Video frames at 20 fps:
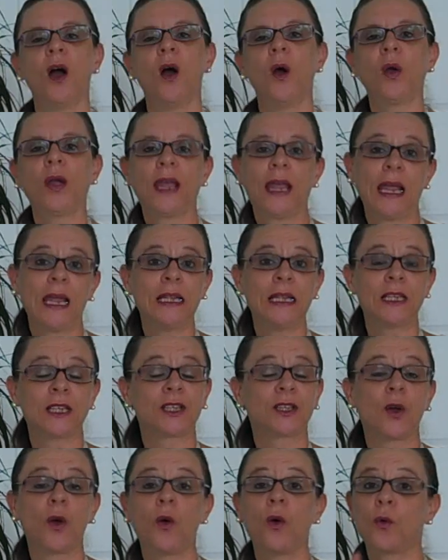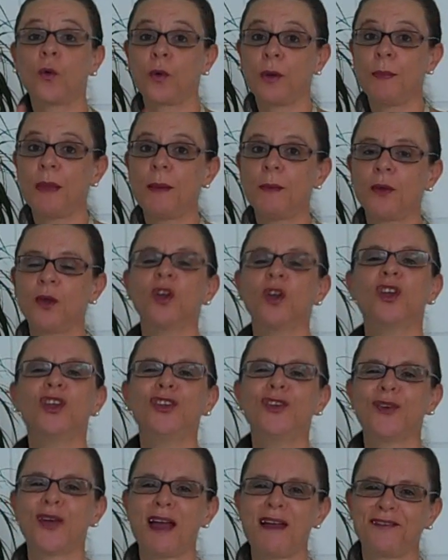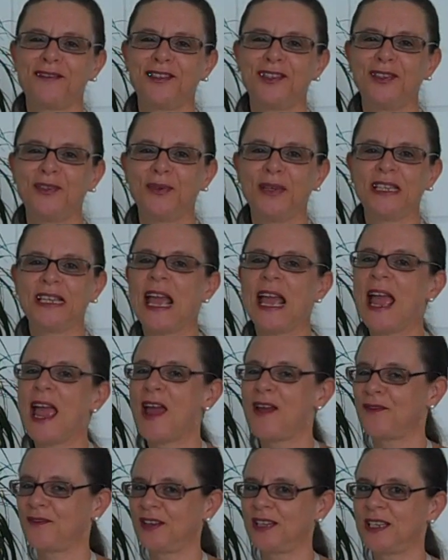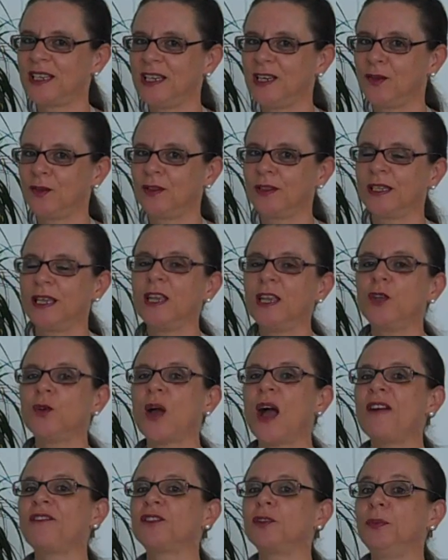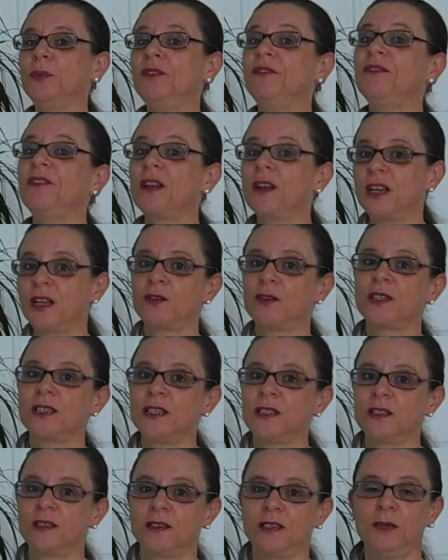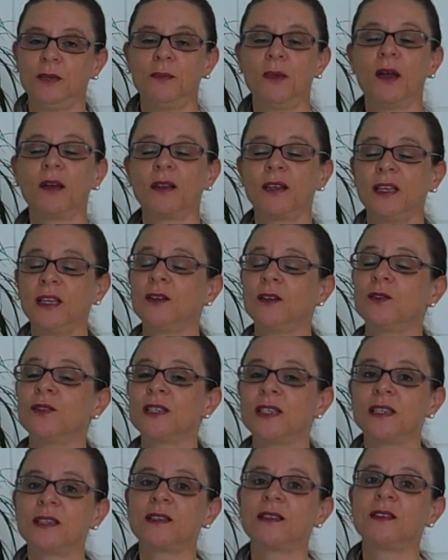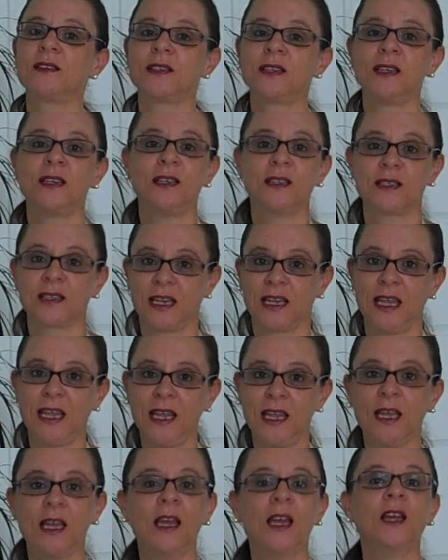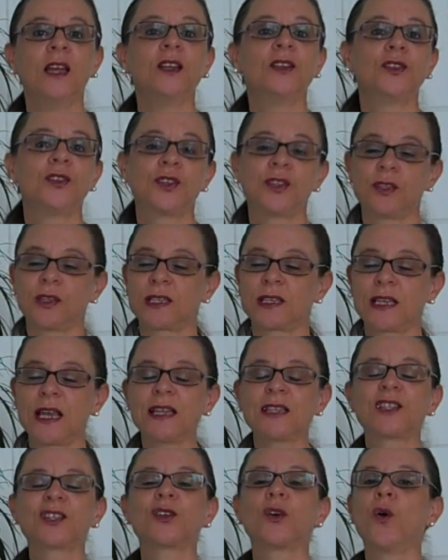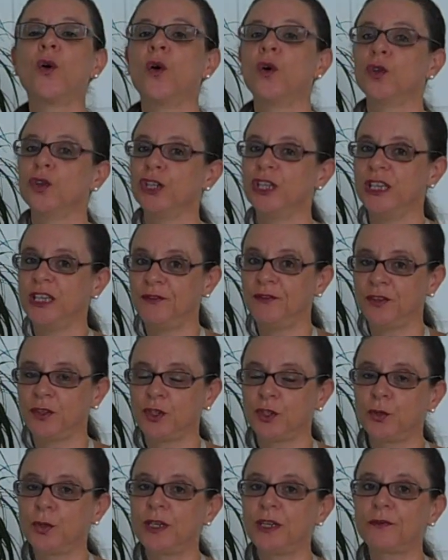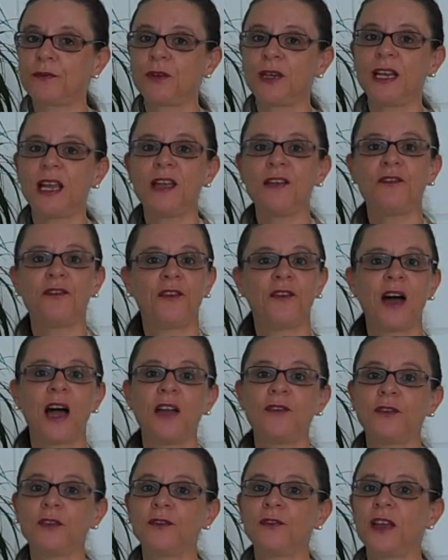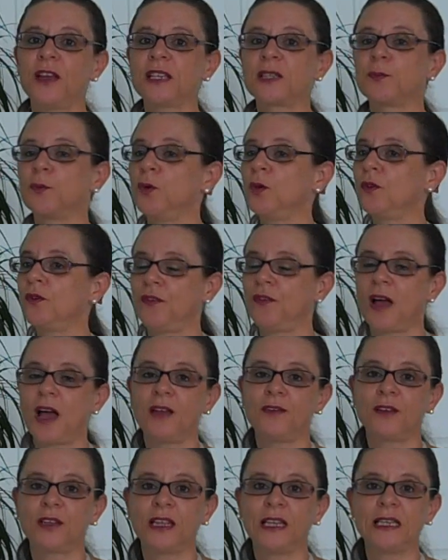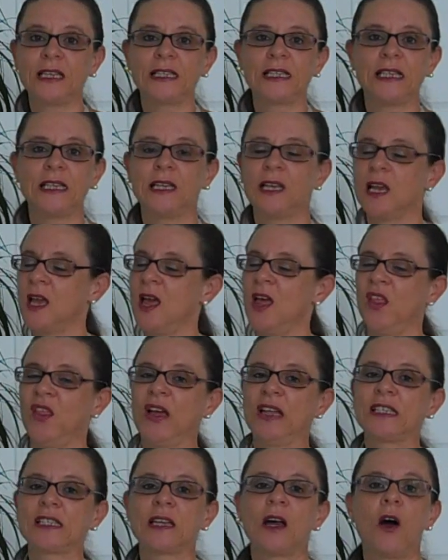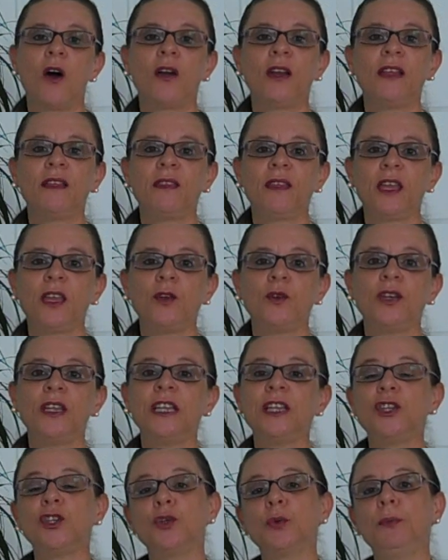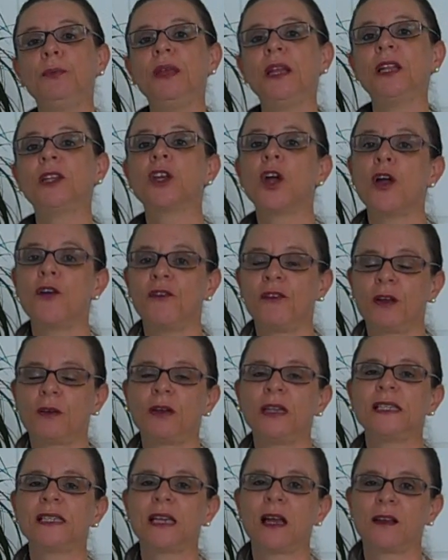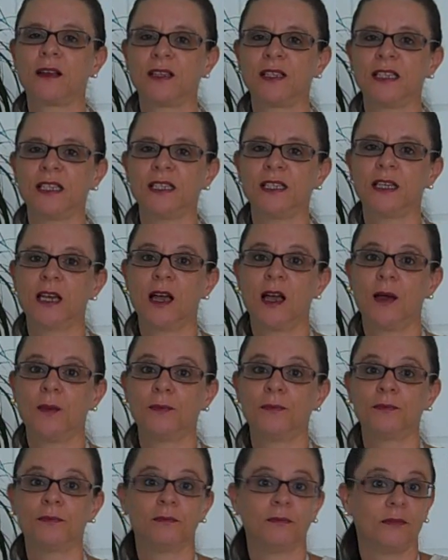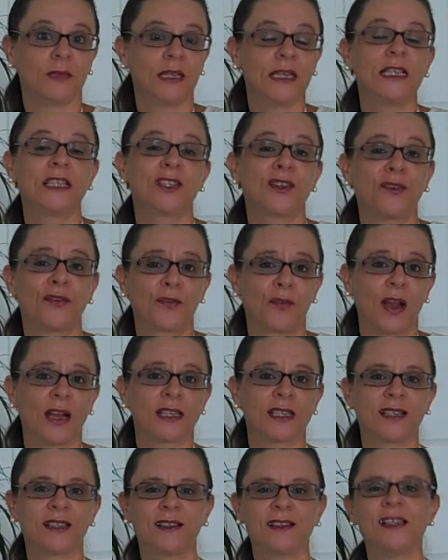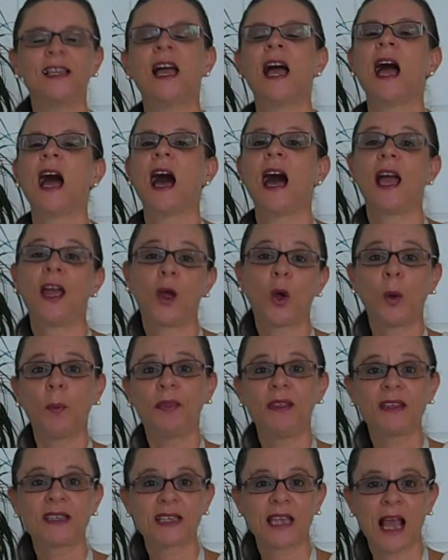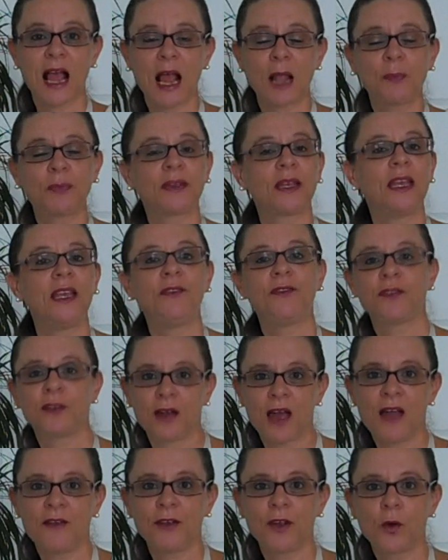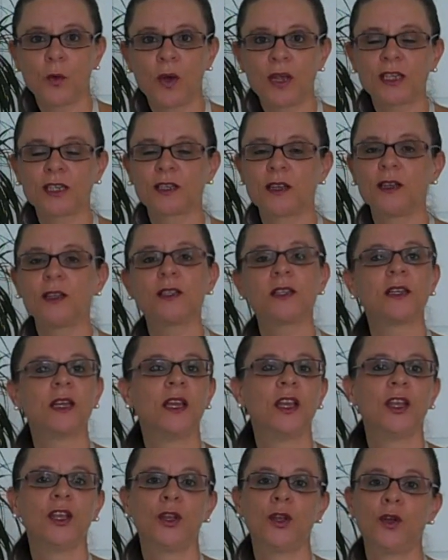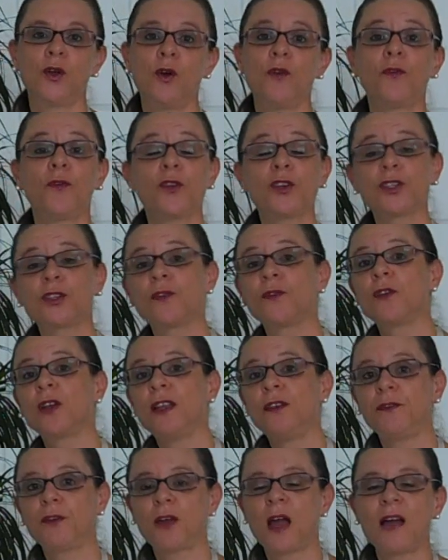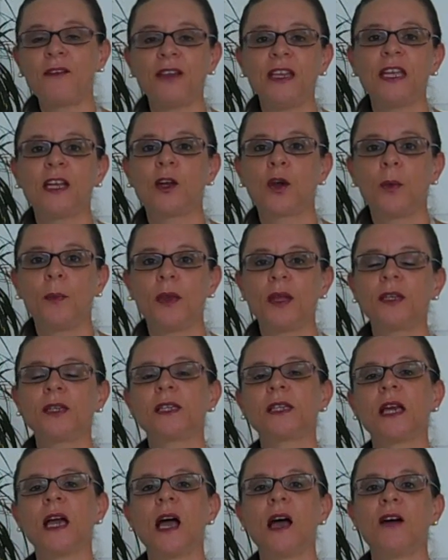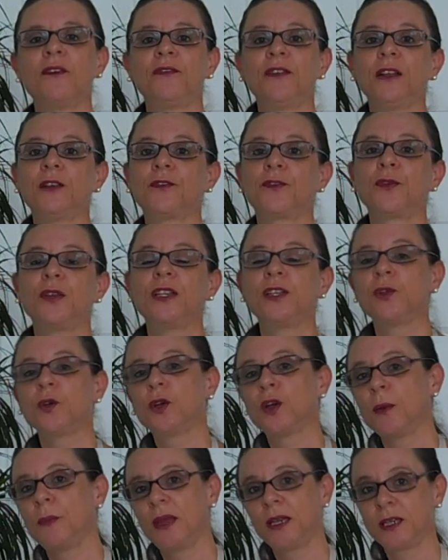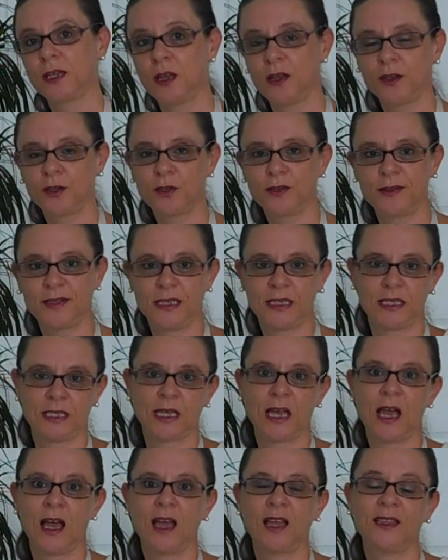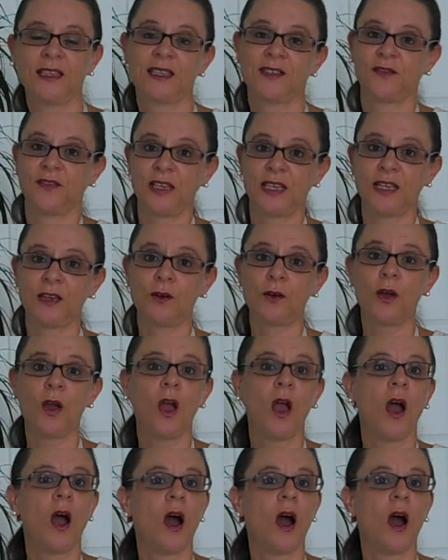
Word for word: Okay, so remember, you have to do it every single day. You have to be very consistent. In marketing, consistency is key to success. So if you do it every day, five on Facebook, five on LinkedIn, that's only thing you need to build a very targeted um, list of friends. I hope this helped. If you have questions, you know, first of all, if you have any comment, uh, feel free to comment under this, uh, this video